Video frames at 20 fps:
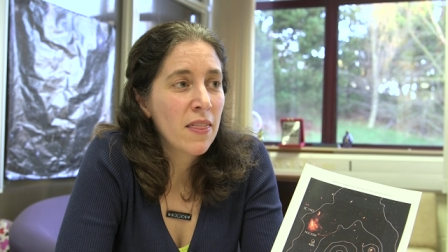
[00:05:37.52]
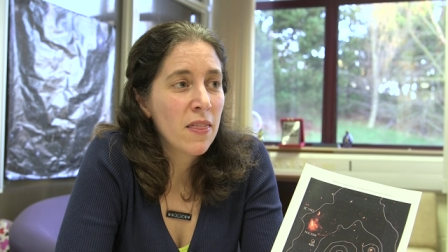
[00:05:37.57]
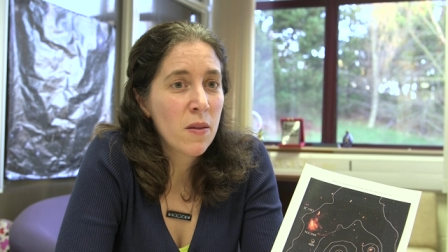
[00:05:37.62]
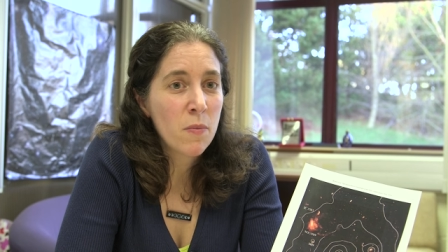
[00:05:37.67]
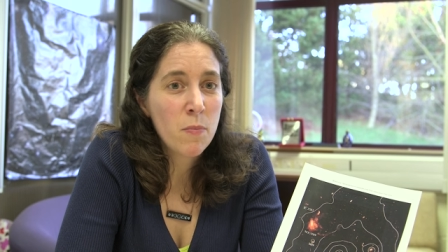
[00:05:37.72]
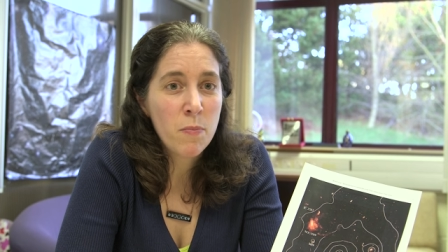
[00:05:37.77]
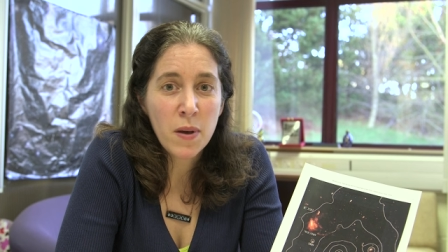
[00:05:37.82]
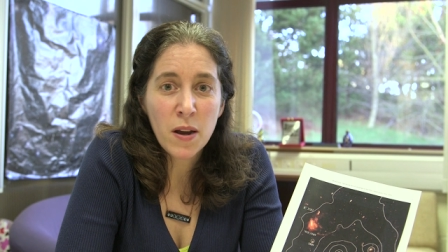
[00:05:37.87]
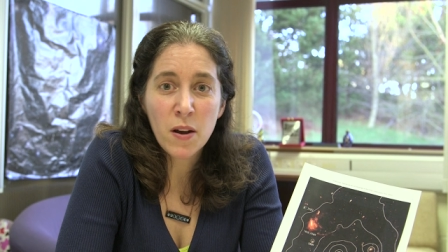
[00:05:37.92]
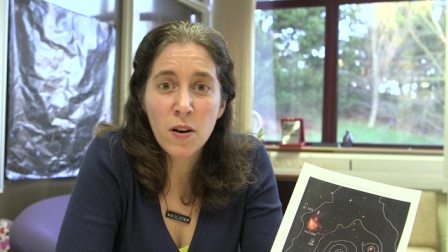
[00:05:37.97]
the
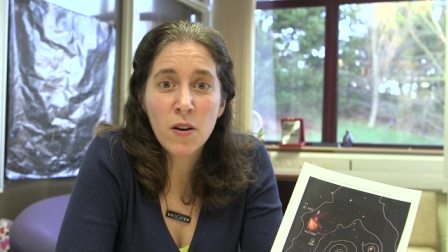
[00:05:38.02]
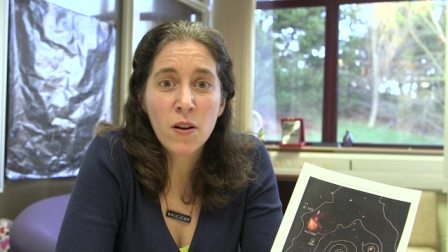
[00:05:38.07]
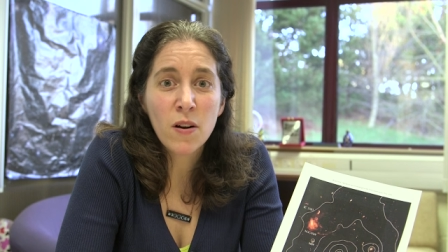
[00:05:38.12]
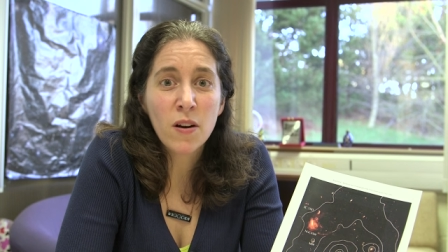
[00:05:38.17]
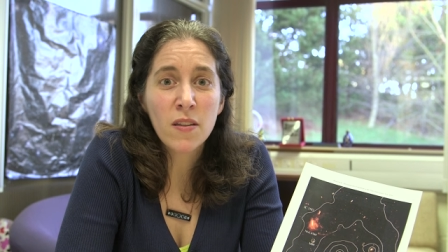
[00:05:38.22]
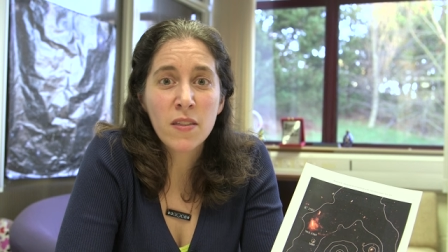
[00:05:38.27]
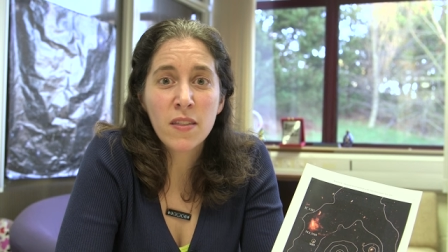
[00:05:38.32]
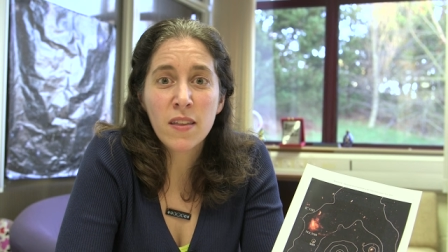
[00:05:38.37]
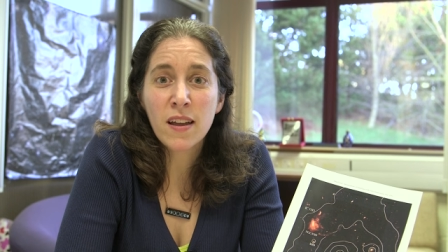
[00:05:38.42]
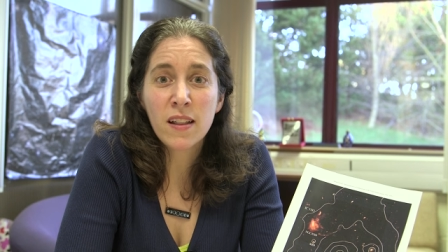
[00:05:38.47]

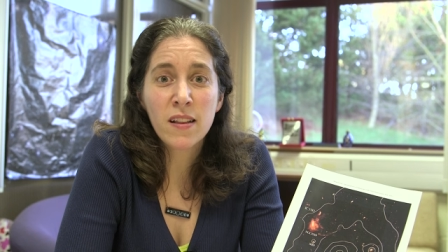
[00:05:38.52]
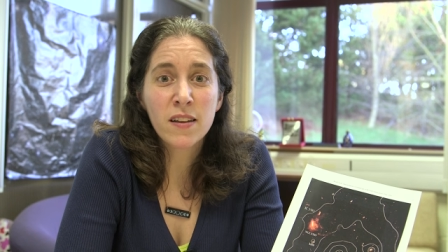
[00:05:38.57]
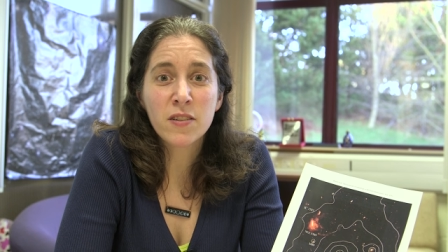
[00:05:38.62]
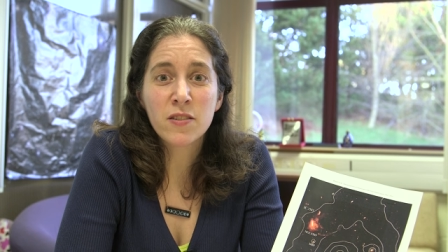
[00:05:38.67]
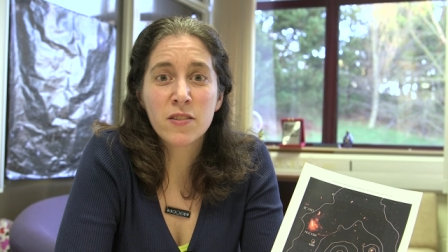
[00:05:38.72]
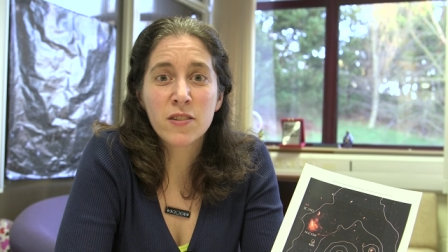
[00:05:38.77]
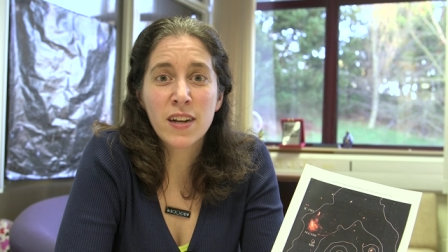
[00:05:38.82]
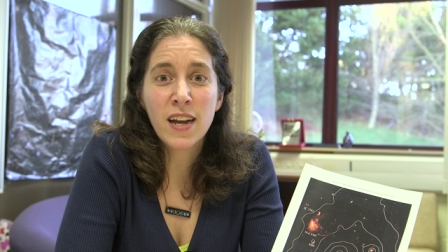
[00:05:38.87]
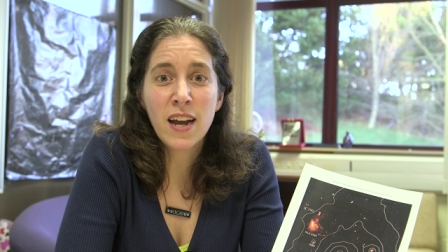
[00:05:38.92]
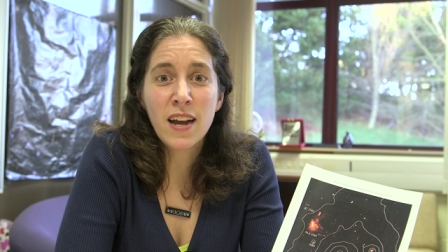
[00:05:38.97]
bigger the
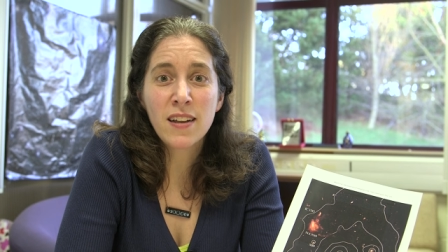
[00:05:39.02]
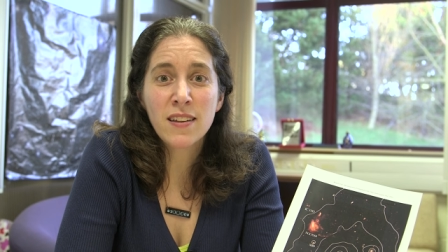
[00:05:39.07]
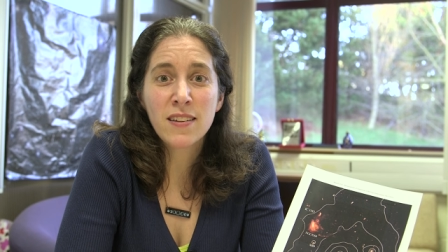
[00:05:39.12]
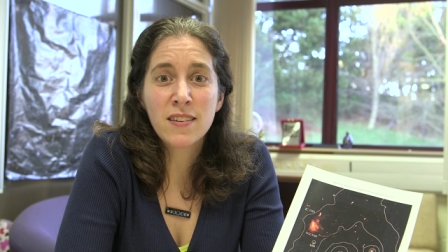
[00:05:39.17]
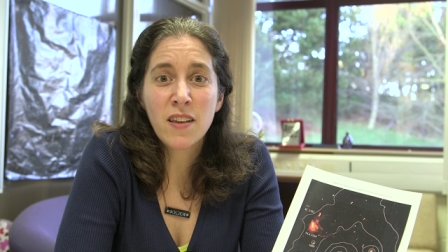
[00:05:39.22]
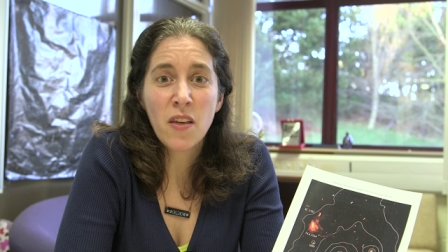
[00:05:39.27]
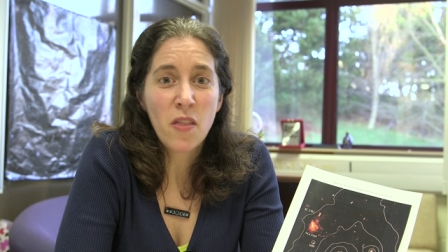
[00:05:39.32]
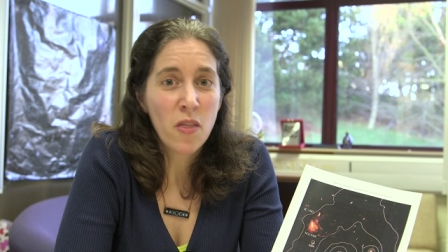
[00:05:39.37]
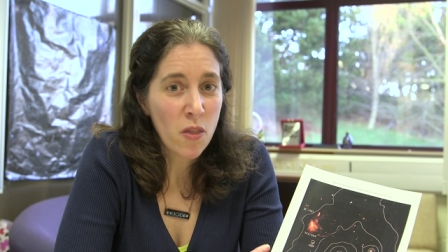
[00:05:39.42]
cluster gets,